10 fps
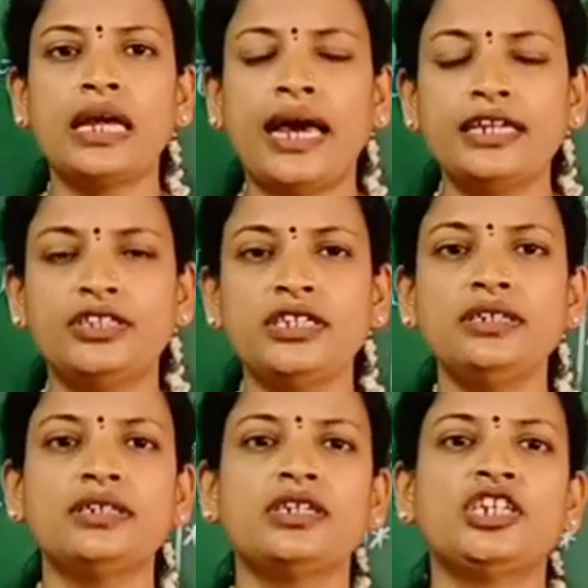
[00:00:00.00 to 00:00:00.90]
I
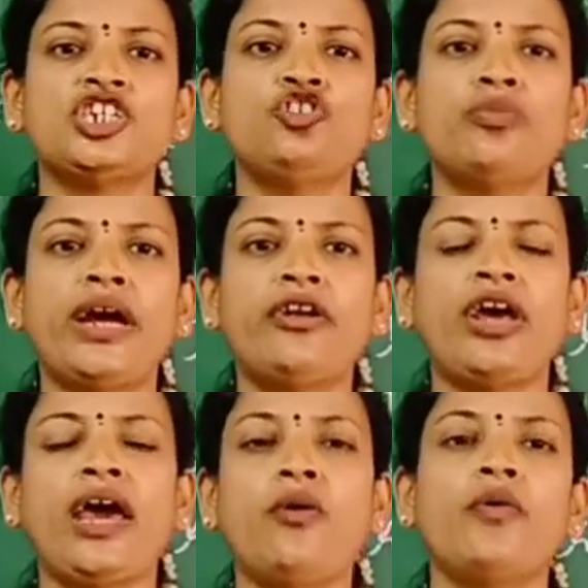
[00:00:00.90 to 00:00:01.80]
think you might
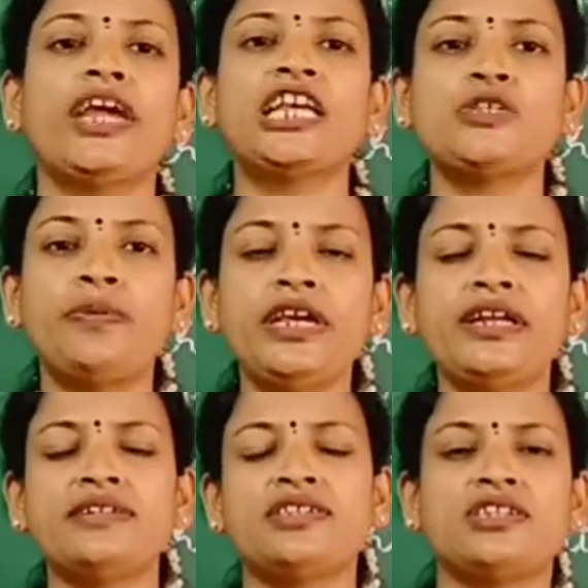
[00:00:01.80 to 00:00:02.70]
have
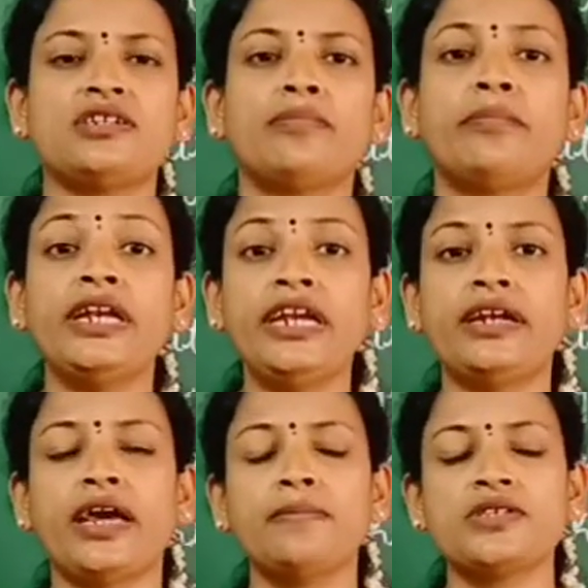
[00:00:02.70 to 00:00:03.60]
experienced many
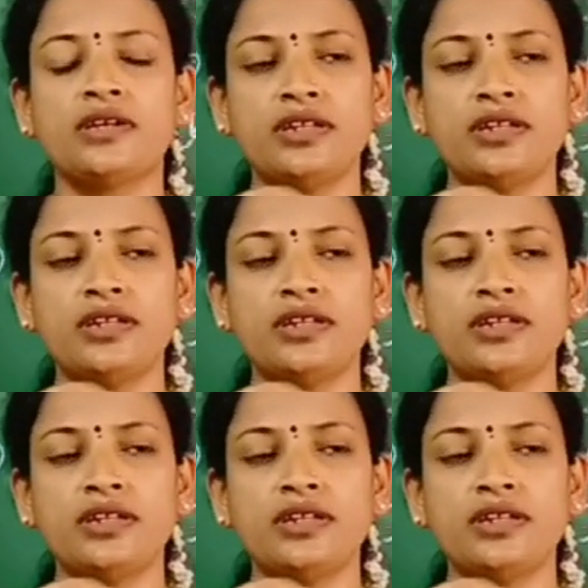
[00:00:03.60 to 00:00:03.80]
times